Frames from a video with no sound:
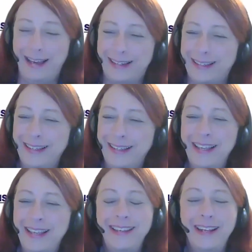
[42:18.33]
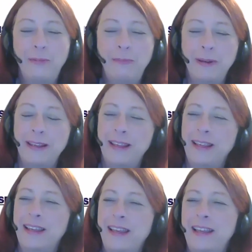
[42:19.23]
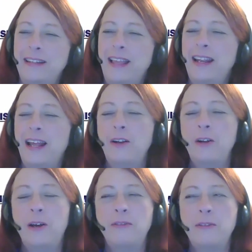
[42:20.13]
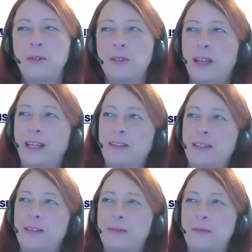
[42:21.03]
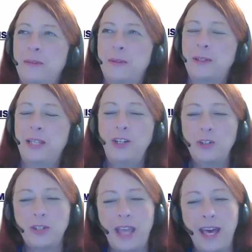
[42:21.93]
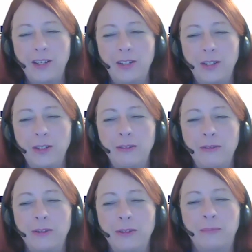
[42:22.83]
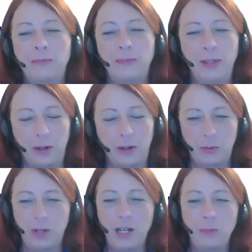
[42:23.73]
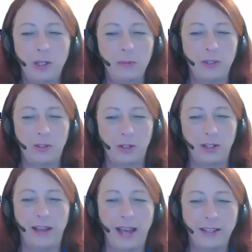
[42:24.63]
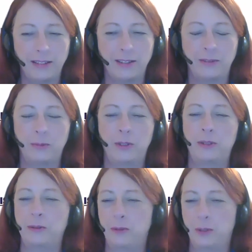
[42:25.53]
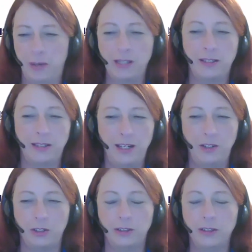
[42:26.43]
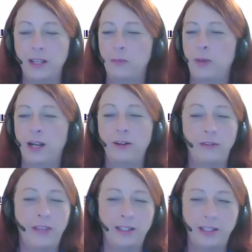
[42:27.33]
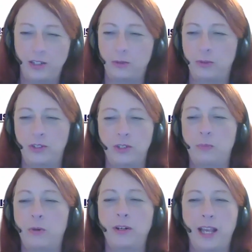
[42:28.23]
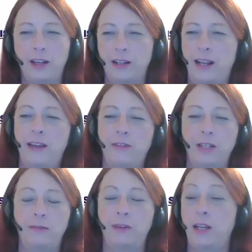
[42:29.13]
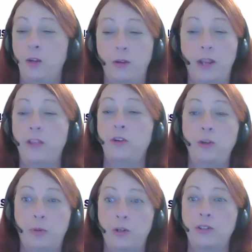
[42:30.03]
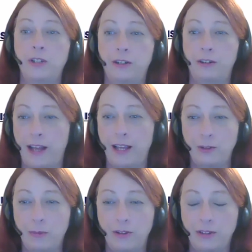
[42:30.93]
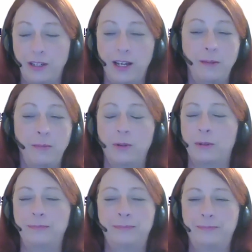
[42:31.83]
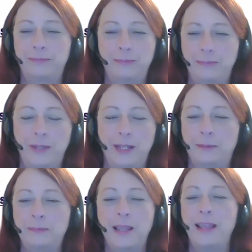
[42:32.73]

back. Right. You know, but, and and I don't know if it was like the the teacher's attitude of the you know because we tried to put them in certain classes with the the best teacher but i don't know if that teacher was just burnt out on having a new another new person in her classroom all the time or you know